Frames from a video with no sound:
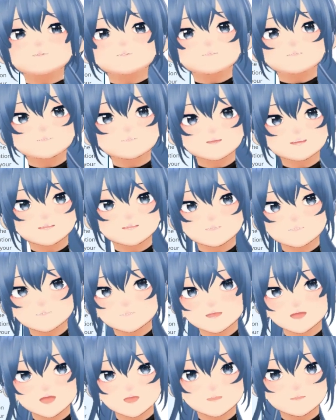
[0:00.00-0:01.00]
okay,
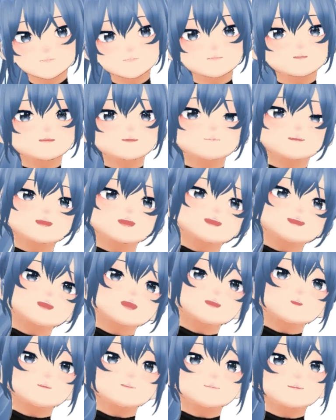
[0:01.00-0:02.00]
because I
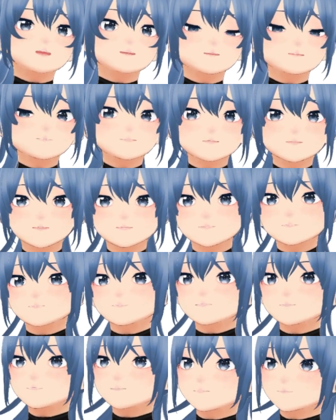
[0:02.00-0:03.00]
also,
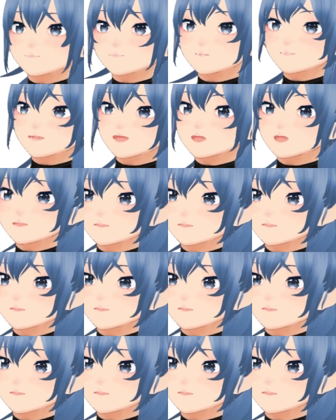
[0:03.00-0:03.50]
you know,